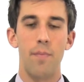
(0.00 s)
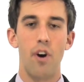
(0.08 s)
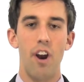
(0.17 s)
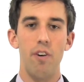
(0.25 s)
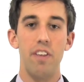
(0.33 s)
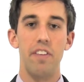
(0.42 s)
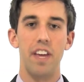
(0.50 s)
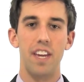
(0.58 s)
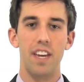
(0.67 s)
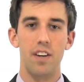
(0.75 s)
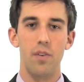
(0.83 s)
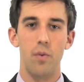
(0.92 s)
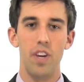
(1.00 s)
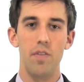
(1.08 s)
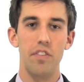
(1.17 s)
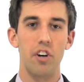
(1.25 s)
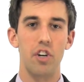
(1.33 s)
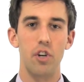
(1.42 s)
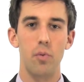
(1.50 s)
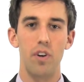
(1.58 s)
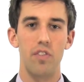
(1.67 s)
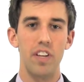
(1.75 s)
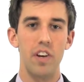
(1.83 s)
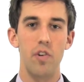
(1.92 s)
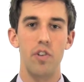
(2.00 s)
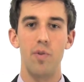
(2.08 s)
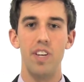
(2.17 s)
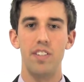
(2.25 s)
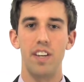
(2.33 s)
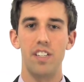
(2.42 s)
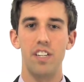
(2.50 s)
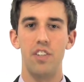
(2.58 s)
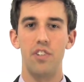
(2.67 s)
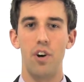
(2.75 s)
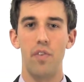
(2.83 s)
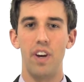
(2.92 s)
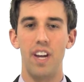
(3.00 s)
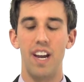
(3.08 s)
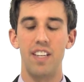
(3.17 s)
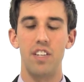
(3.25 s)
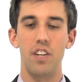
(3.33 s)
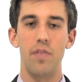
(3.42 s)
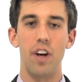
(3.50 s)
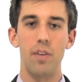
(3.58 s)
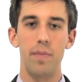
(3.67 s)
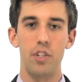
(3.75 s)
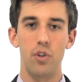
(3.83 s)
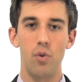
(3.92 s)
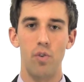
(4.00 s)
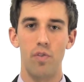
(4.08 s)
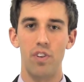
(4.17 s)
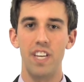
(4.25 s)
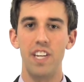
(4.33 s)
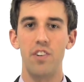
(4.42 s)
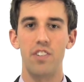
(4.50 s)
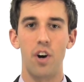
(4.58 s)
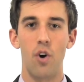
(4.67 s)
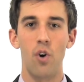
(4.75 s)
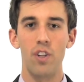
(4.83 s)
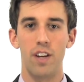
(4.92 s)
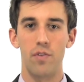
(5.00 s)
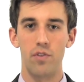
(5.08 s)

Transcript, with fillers: At Priority Thinking, we use our Good Will Leader 360 survey as a development tool for leaders at all